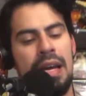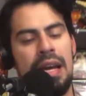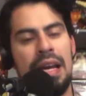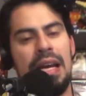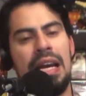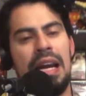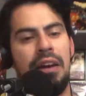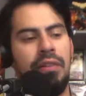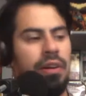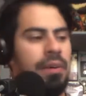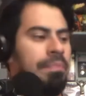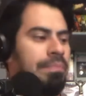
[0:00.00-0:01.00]
and
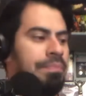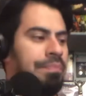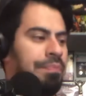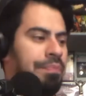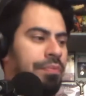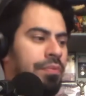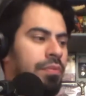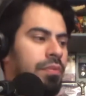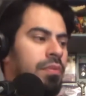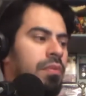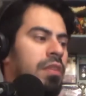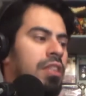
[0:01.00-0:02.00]
Kara,
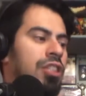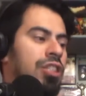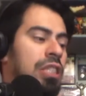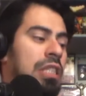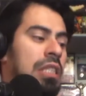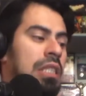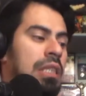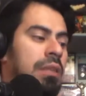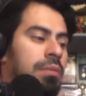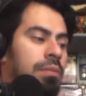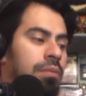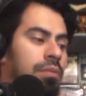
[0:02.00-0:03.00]
she
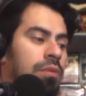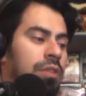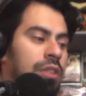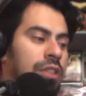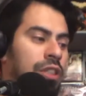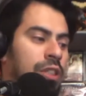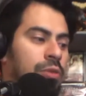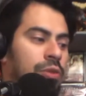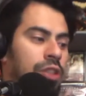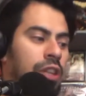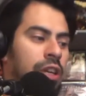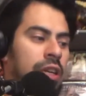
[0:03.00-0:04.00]
she was
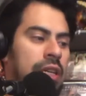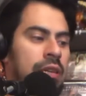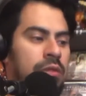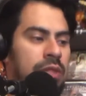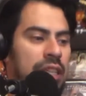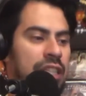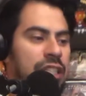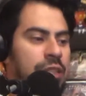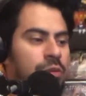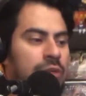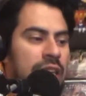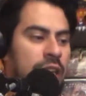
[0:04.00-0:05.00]
good. It was like she
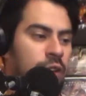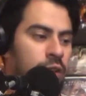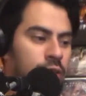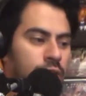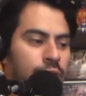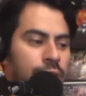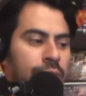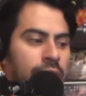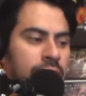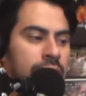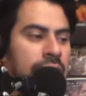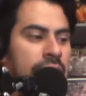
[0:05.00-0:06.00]
was like oh the new
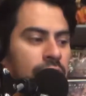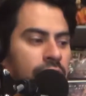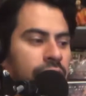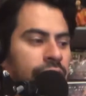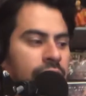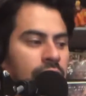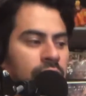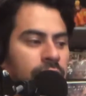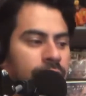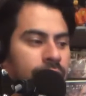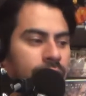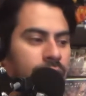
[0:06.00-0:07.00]
person now to fill
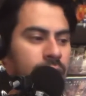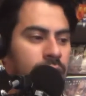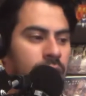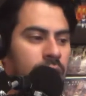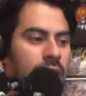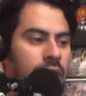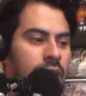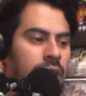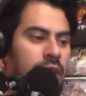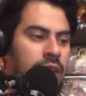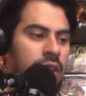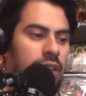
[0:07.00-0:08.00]

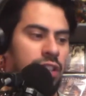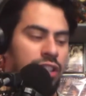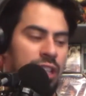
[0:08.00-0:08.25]
the